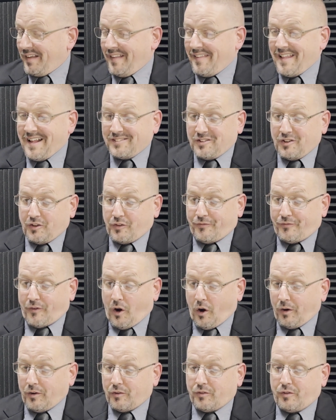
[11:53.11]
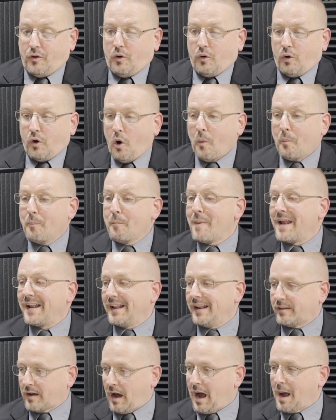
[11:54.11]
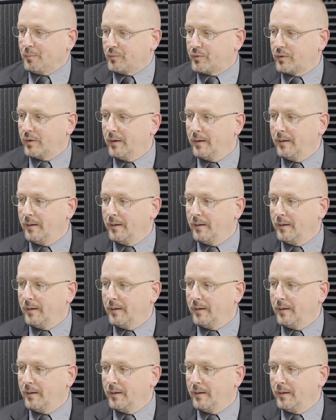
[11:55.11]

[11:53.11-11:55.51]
And that's as far as they'll go many times.